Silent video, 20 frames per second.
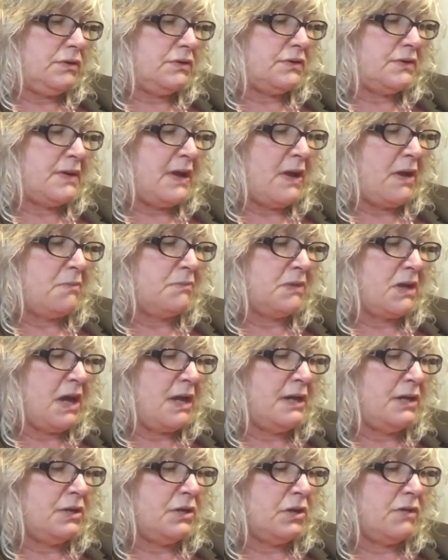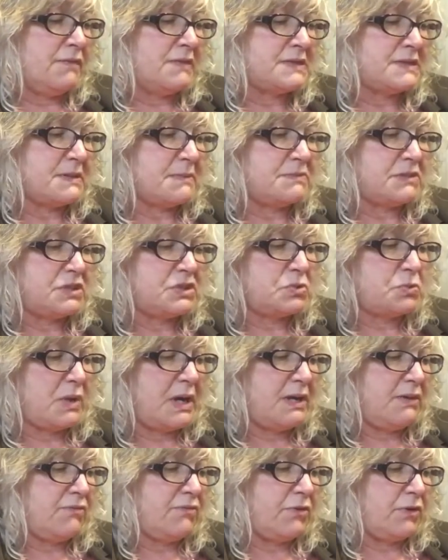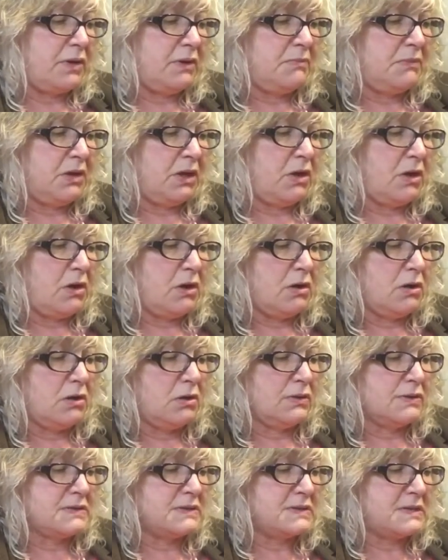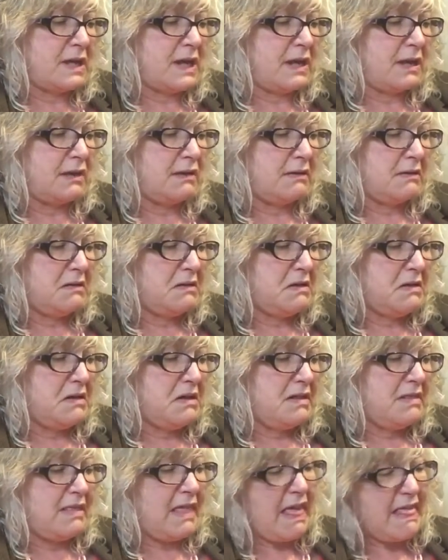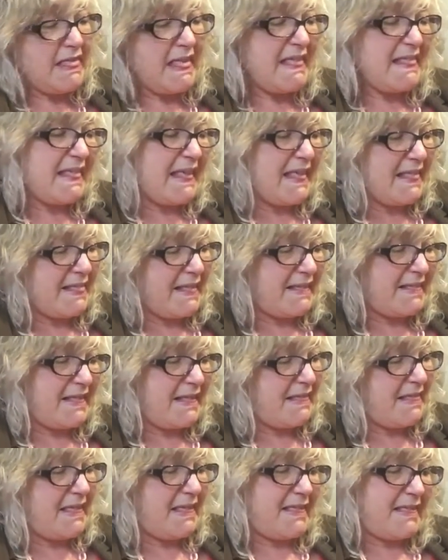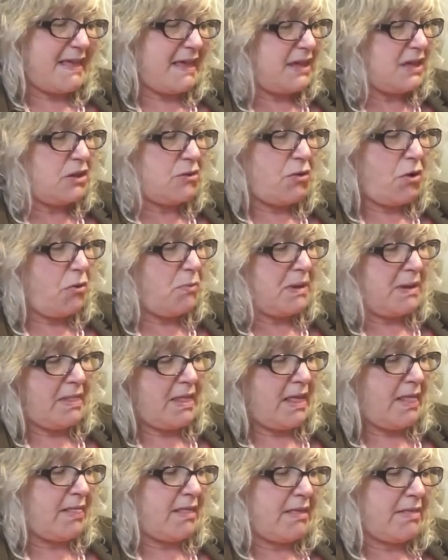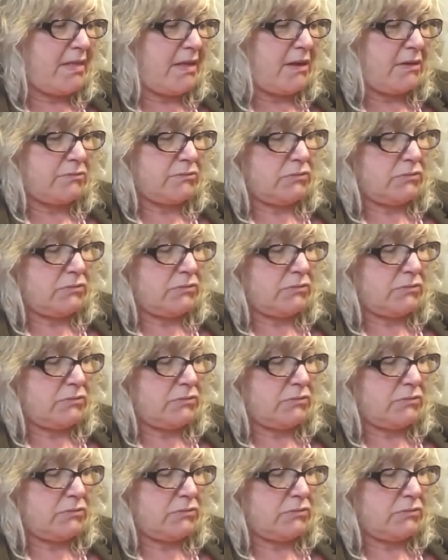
now I'm kind of nervous. I'm just waiting for him to call and say, you owe me that.